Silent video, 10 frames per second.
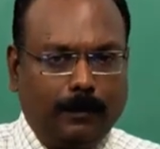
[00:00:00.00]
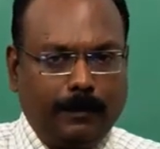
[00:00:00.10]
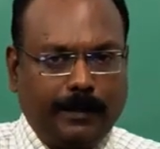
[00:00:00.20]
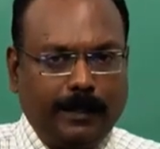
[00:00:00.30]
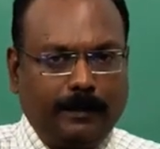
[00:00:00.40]

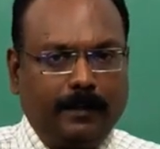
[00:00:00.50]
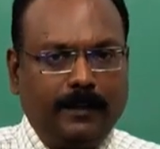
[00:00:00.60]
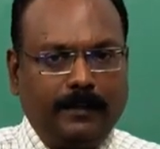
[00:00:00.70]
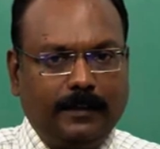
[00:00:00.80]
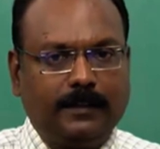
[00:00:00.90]
Now
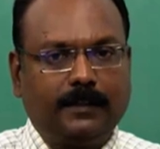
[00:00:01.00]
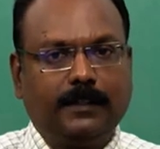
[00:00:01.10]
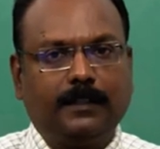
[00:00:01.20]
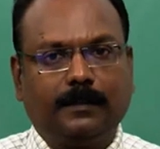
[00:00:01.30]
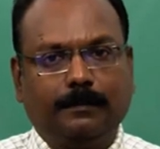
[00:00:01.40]
recalling these
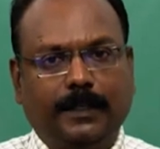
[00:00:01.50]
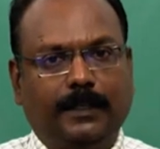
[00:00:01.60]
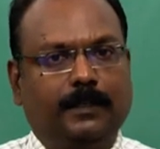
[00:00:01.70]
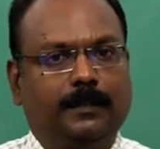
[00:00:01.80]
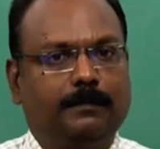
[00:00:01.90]
things,
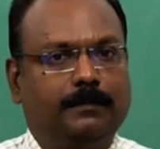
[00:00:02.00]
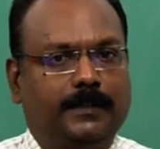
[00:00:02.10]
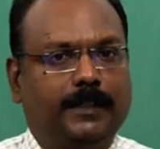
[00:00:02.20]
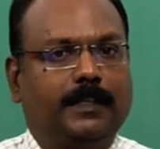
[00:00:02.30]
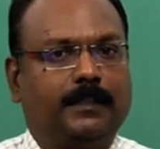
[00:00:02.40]
making them
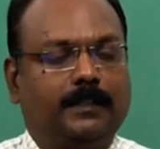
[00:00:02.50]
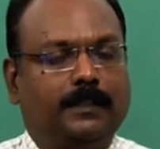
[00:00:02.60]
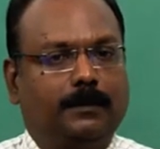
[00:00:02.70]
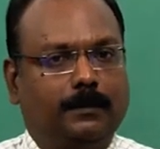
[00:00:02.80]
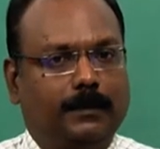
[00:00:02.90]
realize
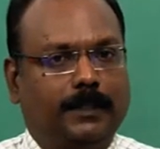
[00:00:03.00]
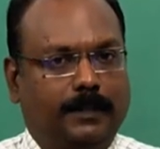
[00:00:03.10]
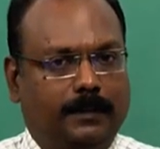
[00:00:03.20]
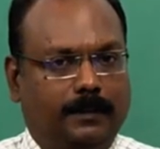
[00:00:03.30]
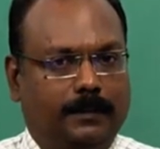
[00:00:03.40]
that okay,